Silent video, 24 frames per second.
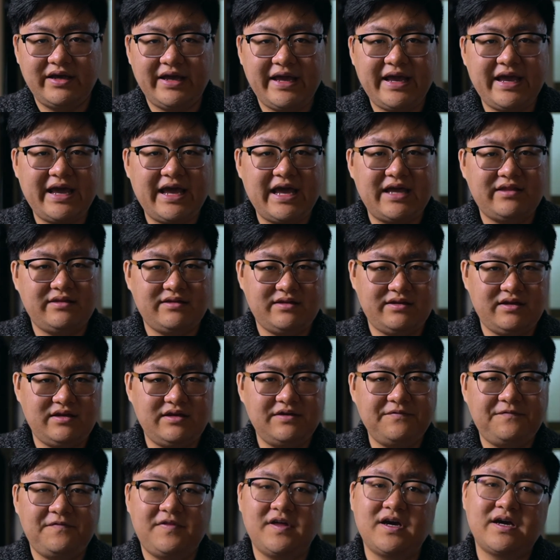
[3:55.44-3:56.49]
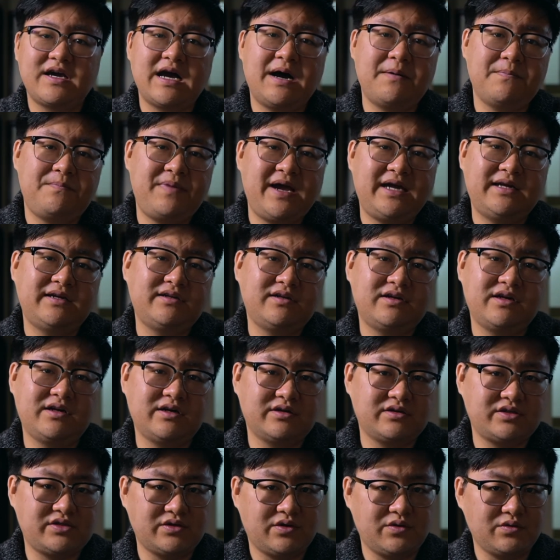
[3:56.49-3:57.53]
and if the competitor
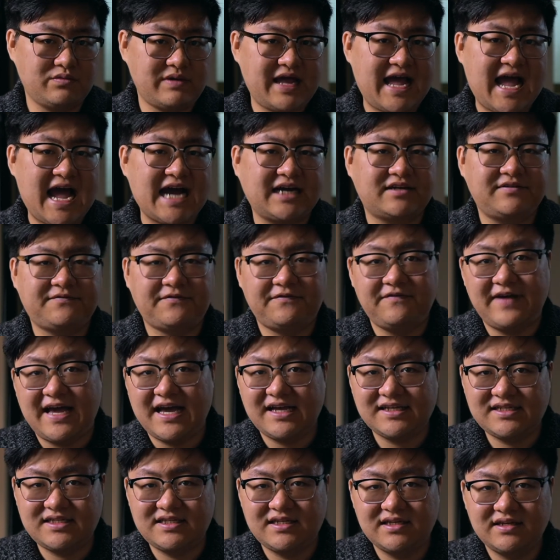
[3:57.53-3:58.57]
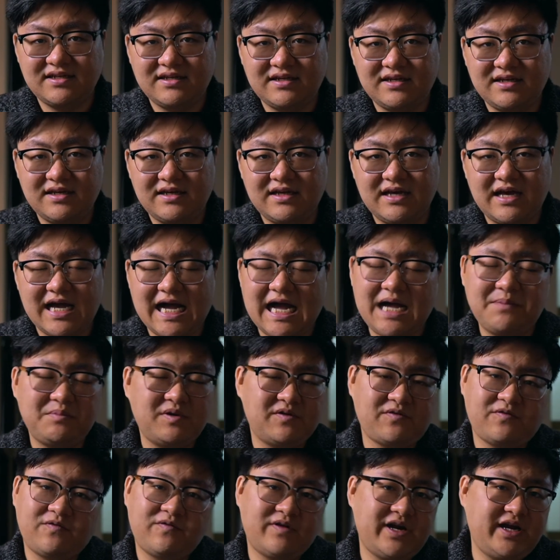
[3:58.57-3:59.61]
don't act fast, I'm
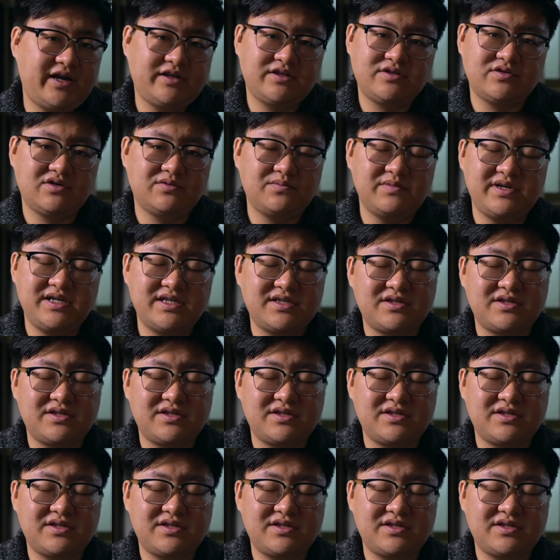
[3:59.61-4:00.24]
afraid Zoom is